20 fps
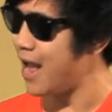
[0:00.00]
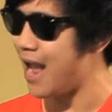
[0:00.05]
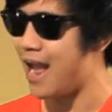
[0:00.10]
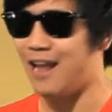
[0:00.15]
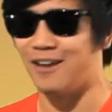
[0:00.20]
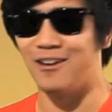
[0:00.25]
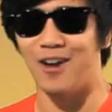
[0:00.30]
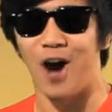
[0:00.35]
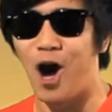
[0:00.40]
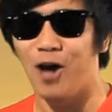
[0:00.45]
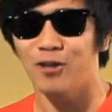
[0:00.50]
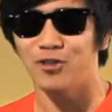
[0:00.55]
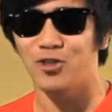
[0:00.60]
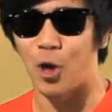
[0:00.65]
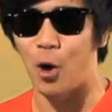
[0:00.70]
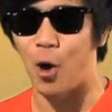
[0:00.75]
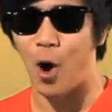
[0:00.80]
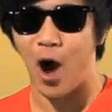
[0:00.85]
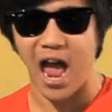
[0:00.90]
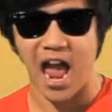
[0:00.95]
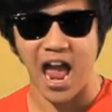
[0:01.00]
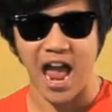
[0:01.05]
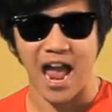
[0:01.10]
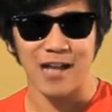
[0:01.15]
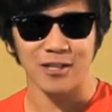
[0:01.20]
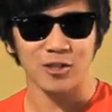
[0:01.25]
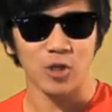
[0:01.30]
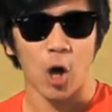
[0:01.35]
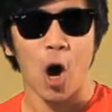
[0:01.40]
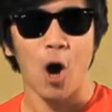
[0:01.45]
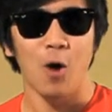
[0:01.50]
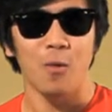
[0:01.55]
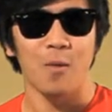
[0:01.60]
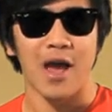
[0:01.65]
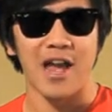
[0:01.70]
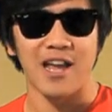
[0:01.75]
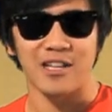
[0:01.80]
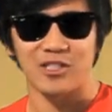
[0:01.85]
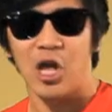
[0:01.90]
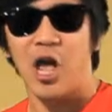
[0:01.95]
And also, as
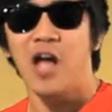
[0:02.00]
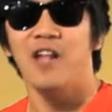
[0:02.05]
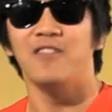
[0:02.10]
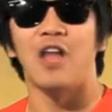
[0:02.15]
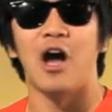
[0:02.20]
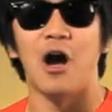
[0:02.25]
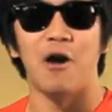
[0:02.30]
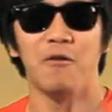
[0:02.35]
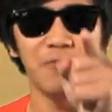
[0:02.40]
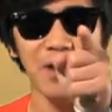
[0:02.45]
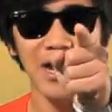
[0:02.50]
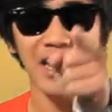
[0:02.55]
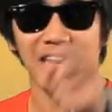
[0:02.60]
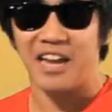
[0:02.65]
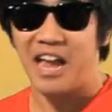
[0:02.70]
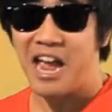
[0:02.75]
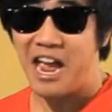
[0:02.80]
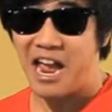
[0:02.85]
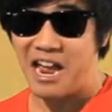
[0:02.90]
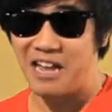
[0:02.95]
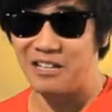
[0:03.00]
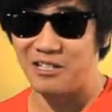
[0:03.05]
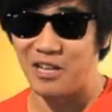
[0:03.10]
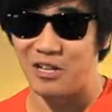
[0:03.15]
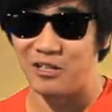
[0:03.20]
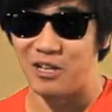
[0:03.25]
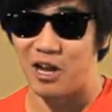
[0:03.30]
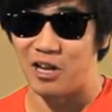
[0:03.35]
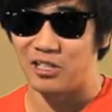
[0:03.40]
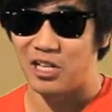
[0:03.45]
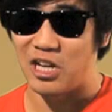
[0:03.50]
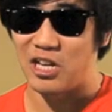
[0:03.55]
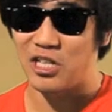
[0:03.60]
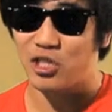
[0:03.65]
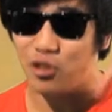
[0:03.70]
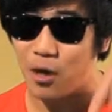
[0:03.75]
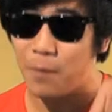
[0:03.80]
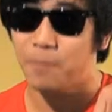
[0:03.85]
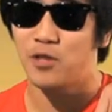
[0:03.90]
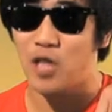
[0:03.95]
always, the link is in the
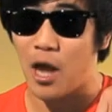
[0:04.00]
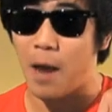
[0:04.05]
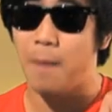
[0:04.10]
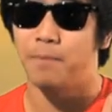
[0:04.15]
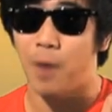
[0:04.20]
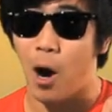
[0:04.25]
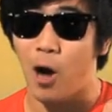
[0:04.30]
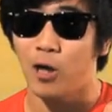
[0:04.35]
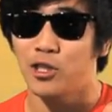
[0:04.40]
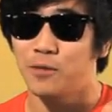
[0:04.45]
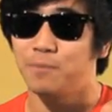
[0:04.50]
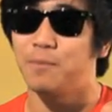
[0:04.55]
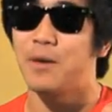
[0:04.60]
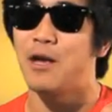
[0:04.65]
description box